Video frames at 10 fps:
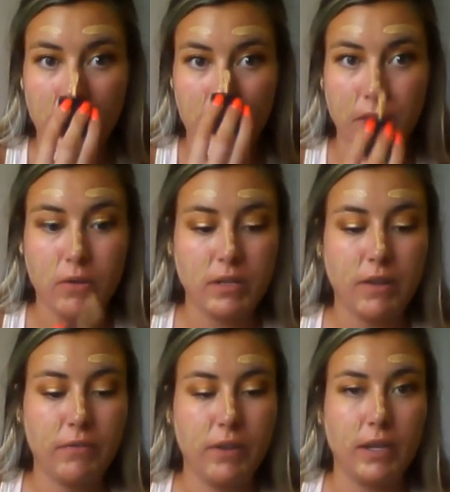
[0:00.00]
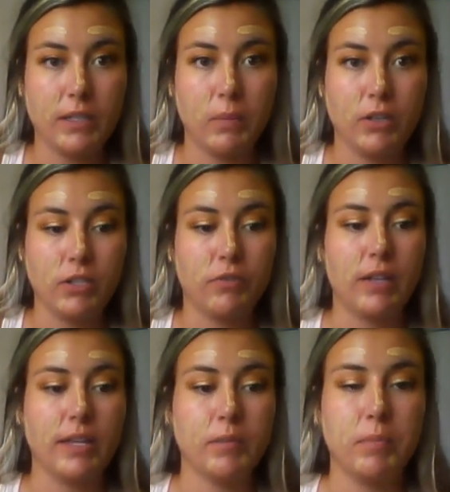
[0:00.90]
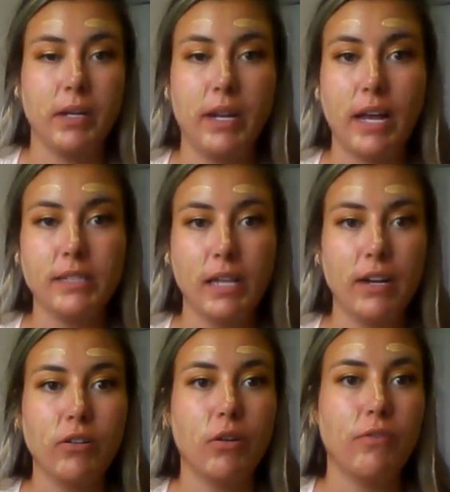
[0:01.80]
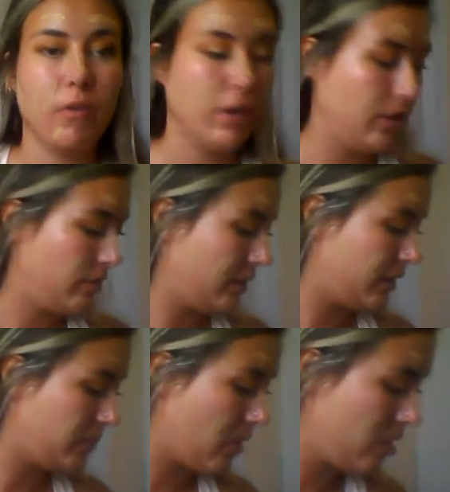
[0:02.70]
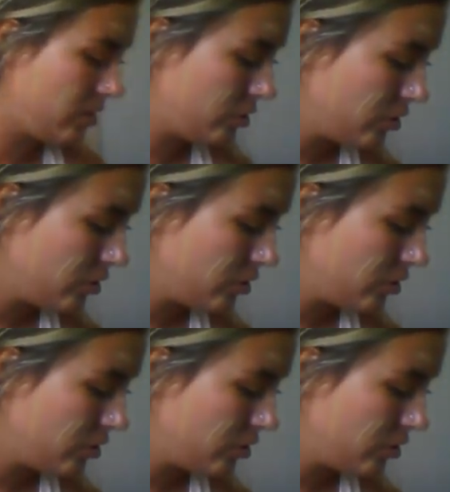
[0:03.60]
you can definitely get sponges for less, but I don't know if I want to use a sponge,